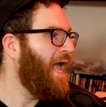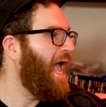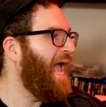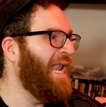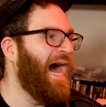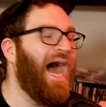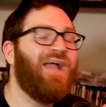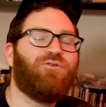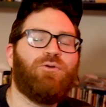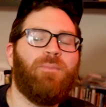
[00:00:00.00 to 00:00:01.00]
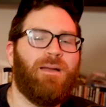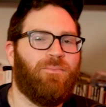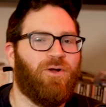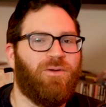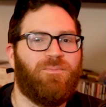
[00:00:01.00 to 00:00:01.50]
And I
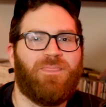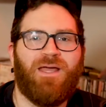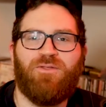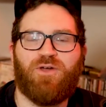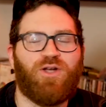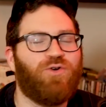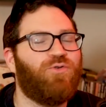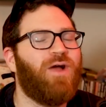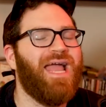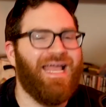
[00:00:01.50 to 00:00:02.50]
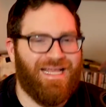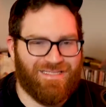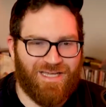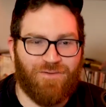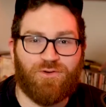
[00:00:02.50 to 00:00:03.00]
remember the
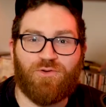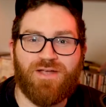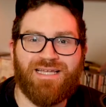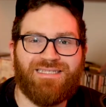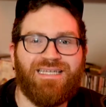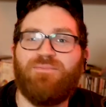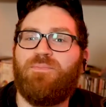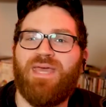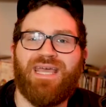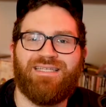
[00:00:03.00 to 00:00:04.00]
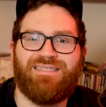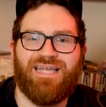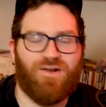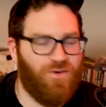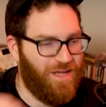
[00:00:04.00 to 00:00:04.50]
craze of creatine being a
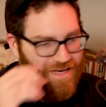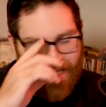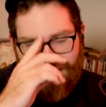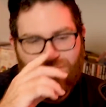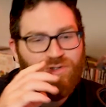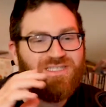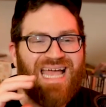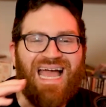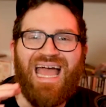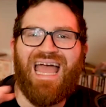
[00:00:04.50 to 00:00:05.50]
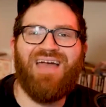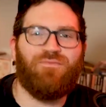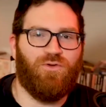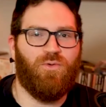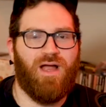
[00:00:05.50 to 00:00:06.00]
steroid. It was
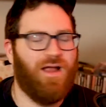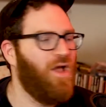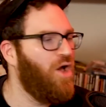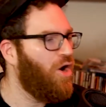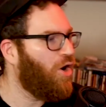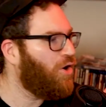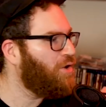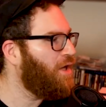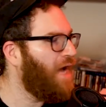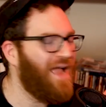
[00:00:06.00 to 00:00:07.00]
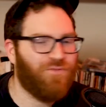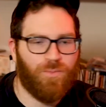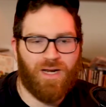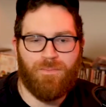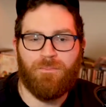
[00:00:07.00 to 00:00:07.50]
everywhere. Early on,
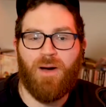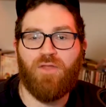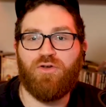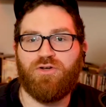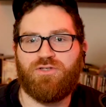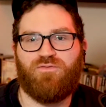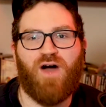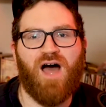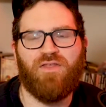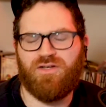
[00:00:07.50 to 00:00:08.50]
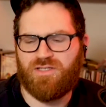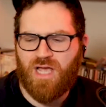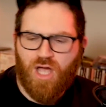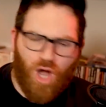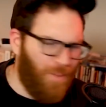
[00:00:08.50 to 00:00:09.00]
everybody, mothers, fathers,
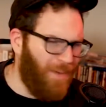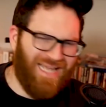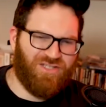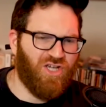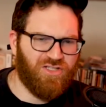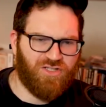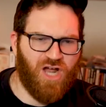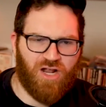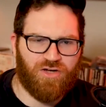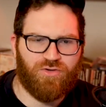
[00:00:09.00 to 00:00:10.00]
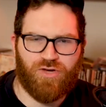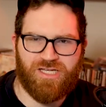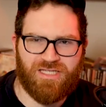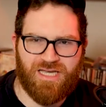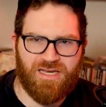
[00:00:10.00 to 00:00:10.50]
oh, my son's not on
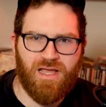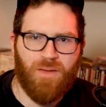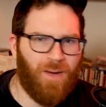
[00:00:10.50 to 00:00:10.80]
creatine.